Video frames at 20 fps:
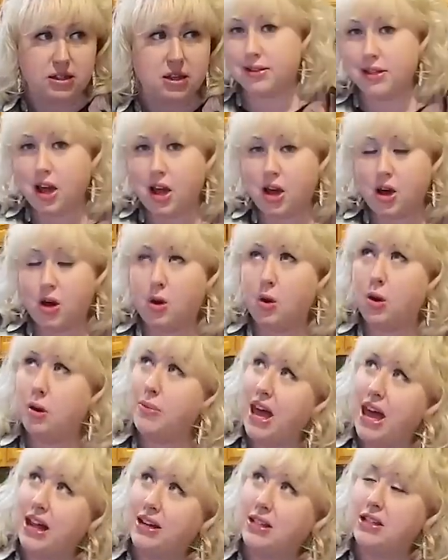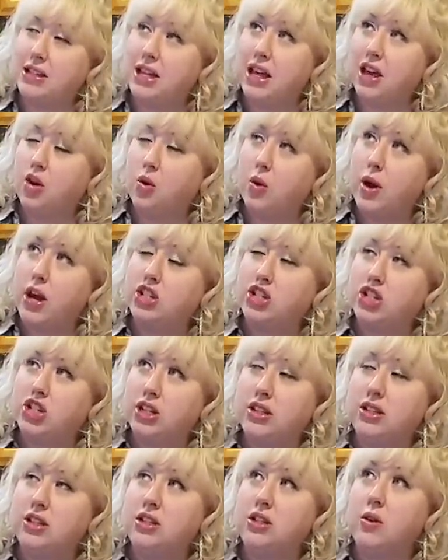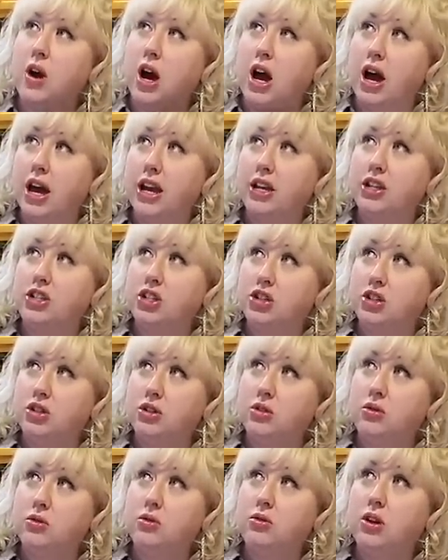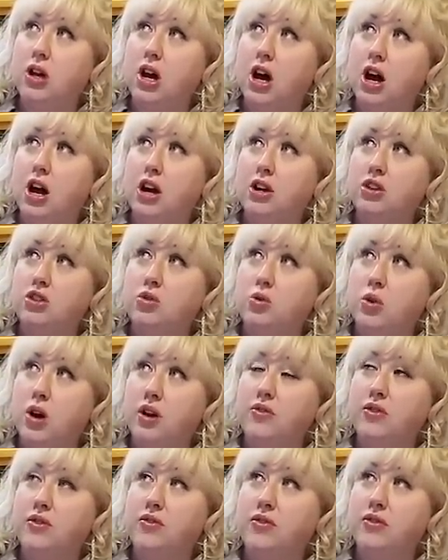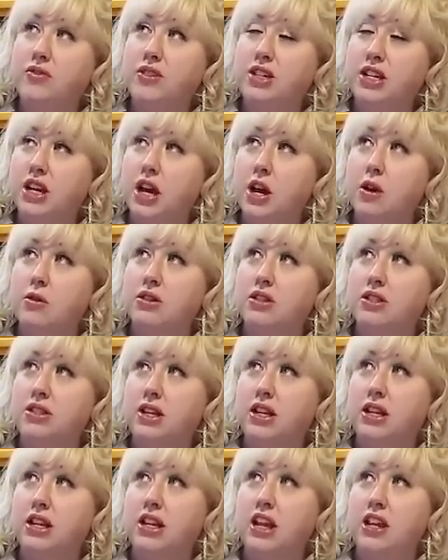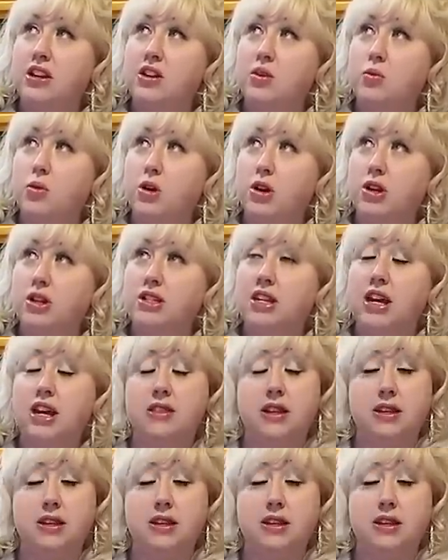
So back to that question. So I do uh, twelve to fifteen hours dedicated work day.